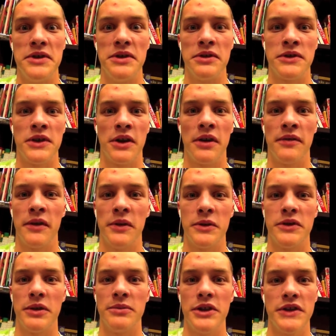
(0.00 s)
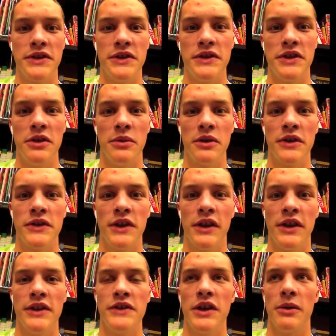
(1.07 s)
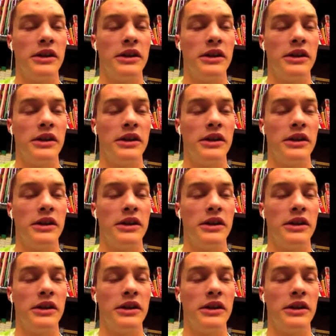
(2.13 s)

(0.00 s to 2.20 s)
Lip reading: start off on those subjects and see where this all ends up.